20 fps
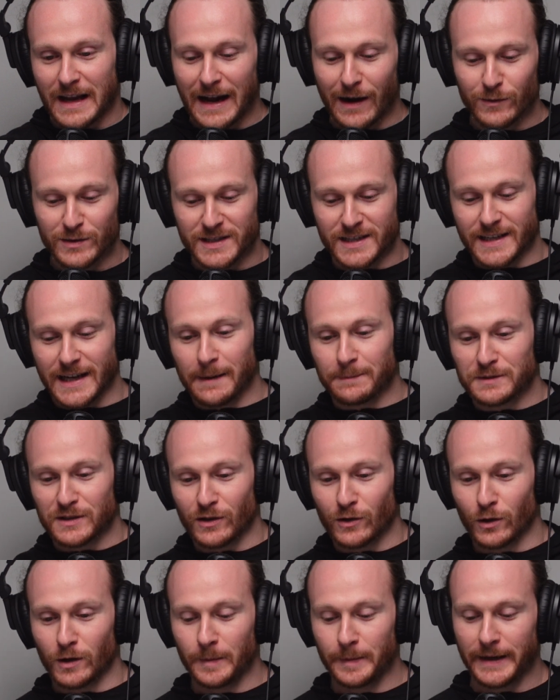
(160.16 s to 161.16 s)
I was
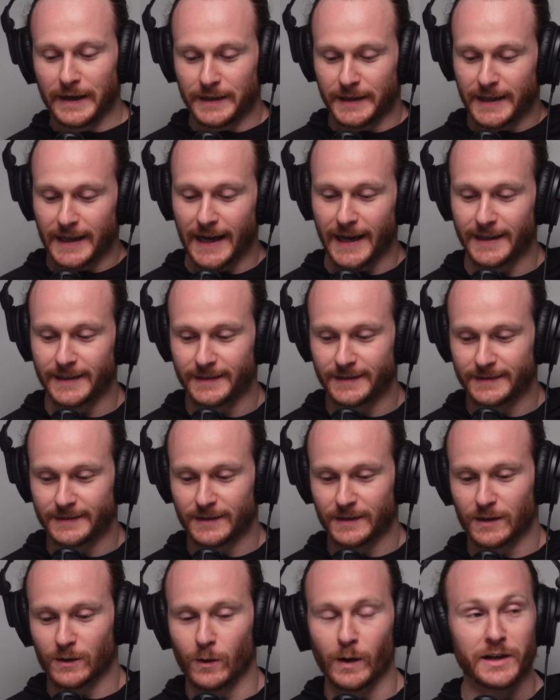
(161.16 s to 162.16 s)
skeptical about that
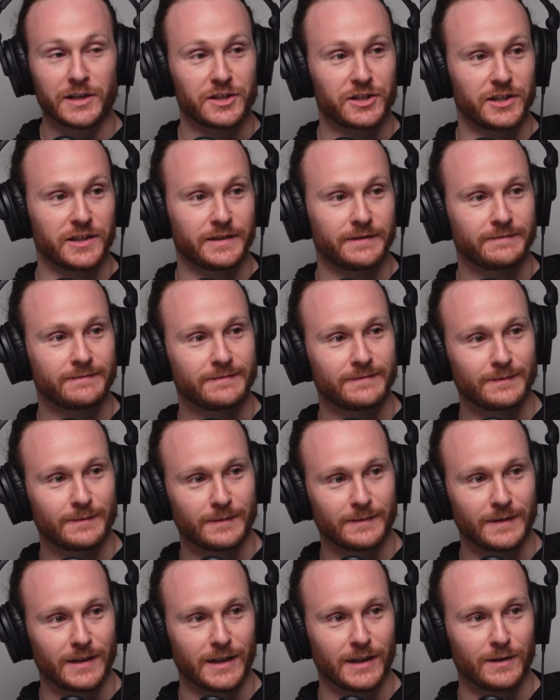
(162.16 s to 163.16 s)
question,
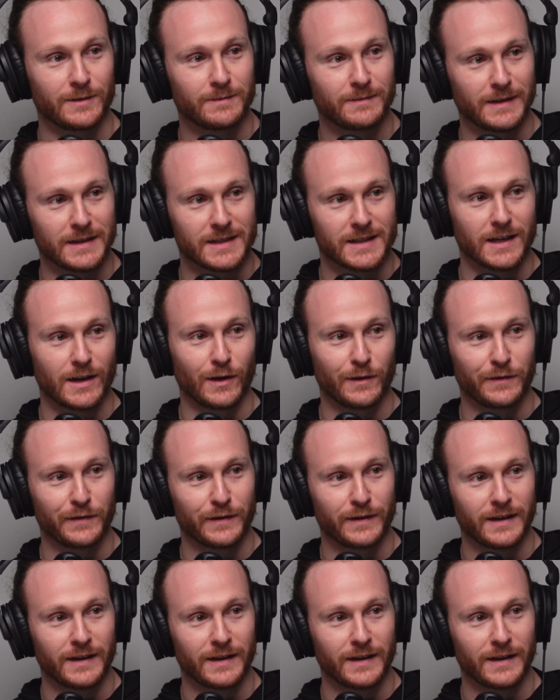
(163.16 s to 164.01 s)
myself.